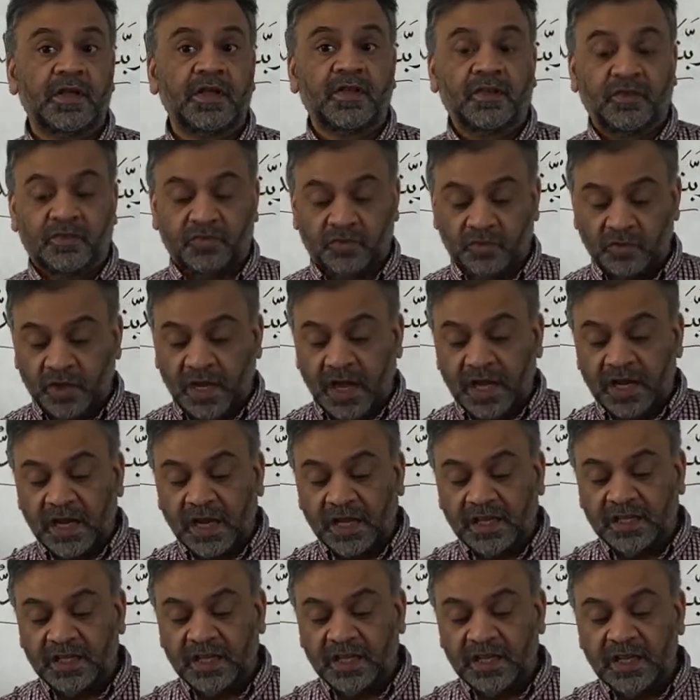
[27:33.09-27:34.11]
So,
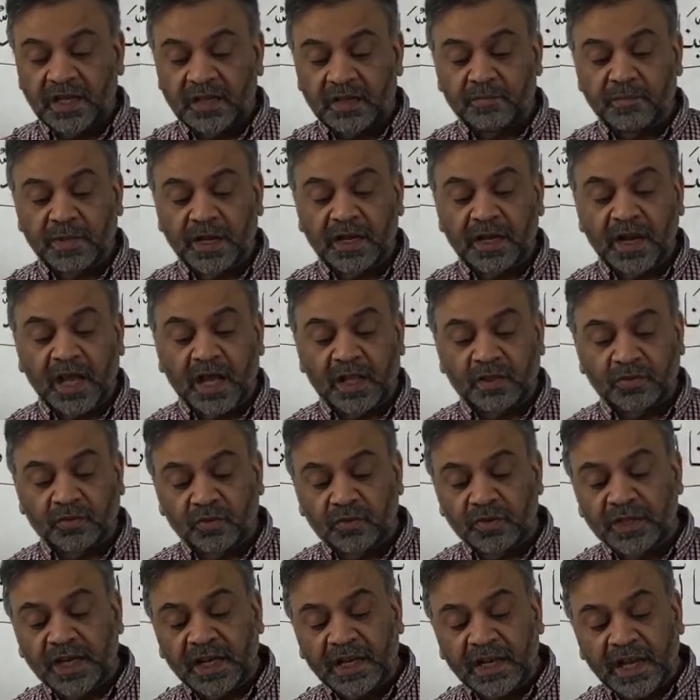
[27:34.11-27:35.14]
alaki
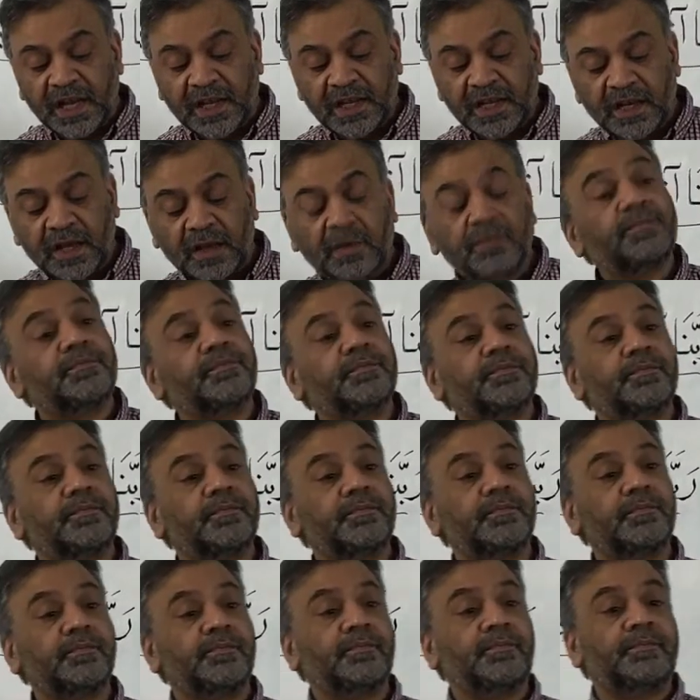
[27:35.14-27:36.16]
banatun ya Laila.
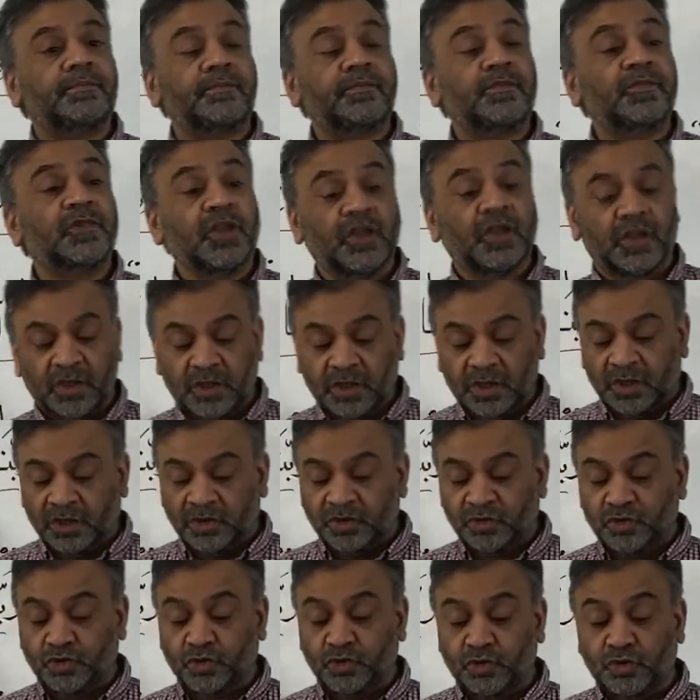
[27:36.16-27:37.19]

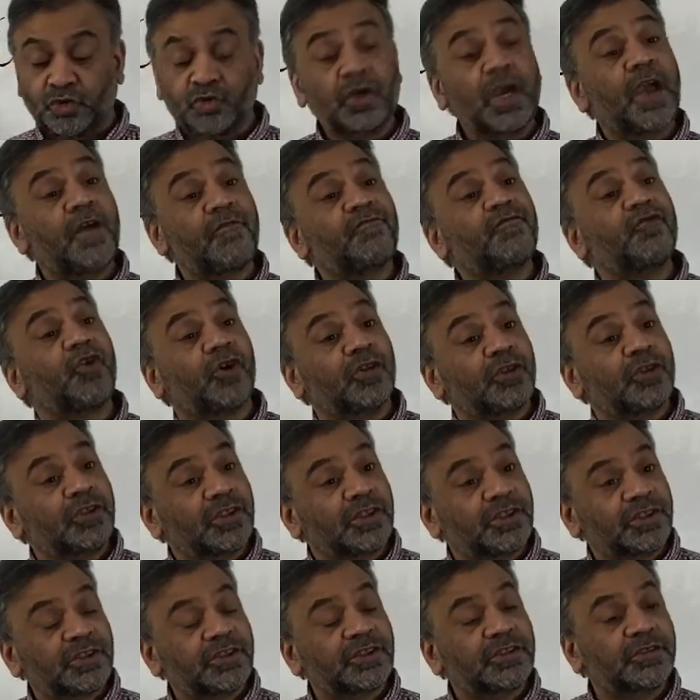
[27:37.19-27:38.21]
Do you have
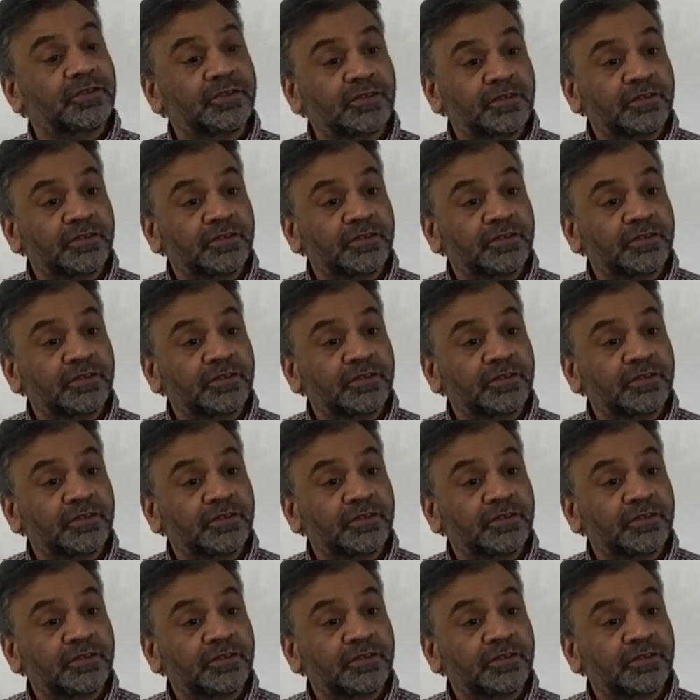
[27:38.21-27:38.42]
daughters,